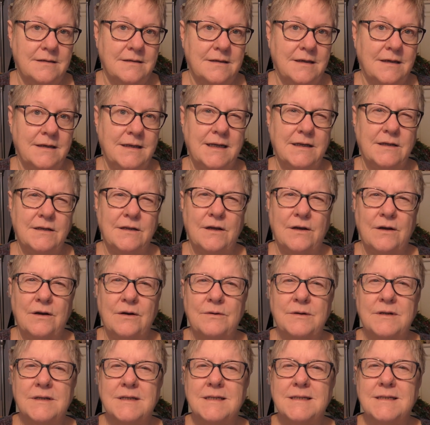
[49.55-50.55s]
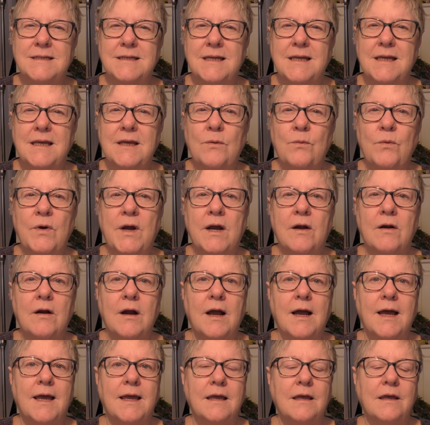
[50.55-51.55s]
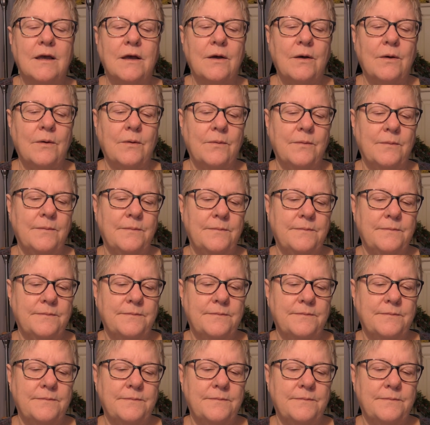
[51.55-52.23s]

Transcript: I let go to see where I go.